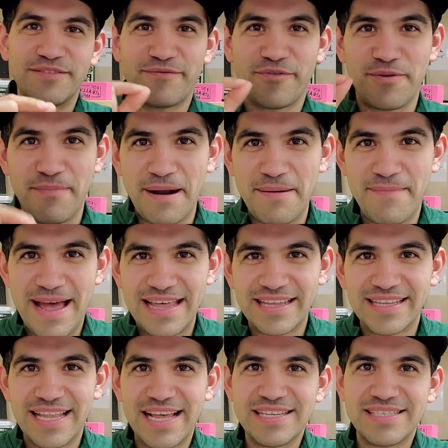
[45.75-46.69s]
for my math
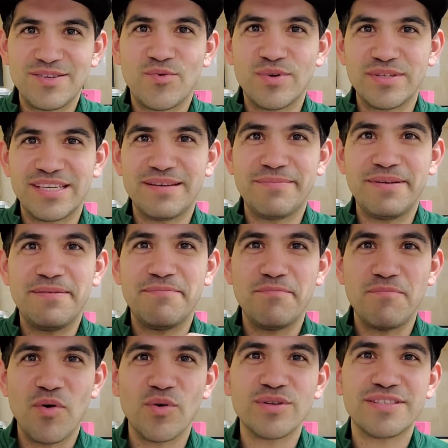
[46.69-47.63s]
class and what's going to be
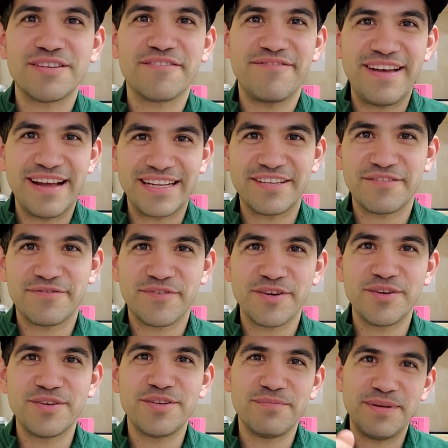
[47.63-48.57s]
most effective for
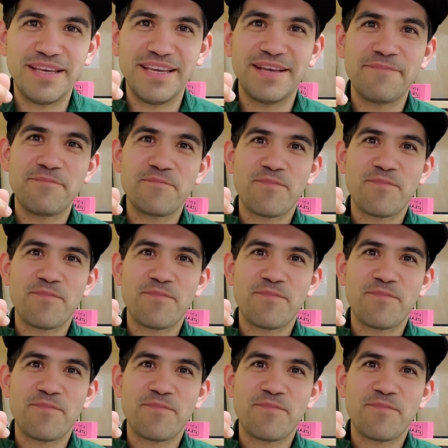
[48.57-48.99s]
you to be